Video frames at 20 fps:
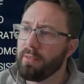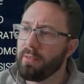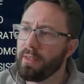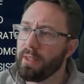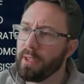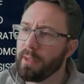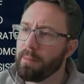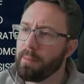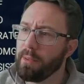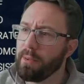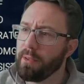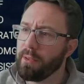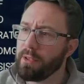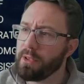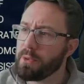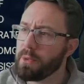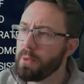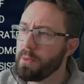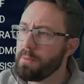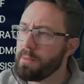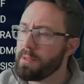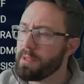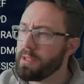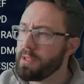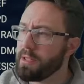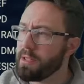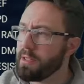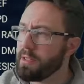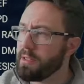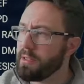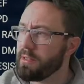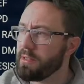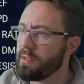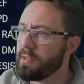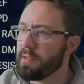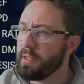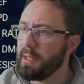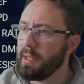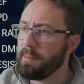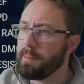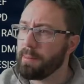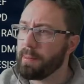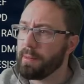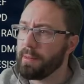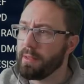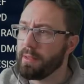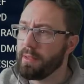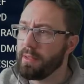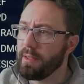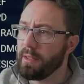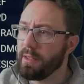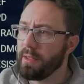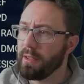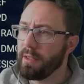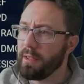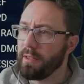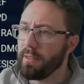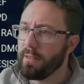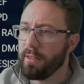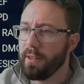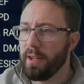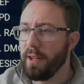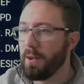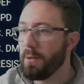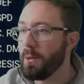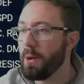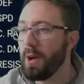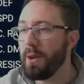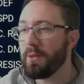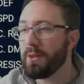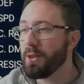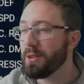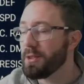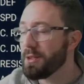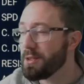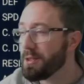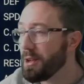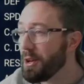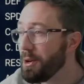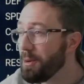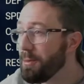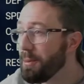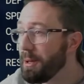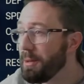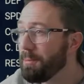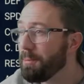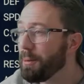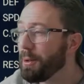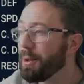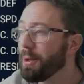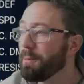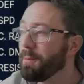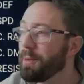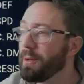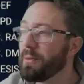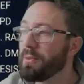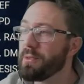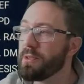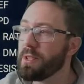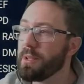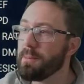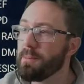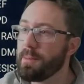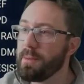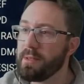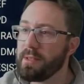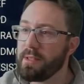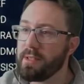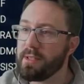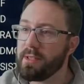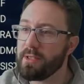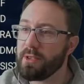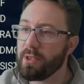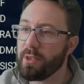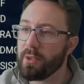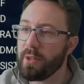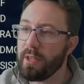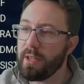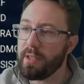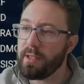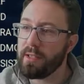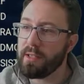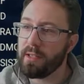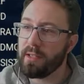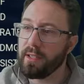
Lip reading: Vagabonds, 20% chance of sleep. We've got so many block buff champions, this is crazy.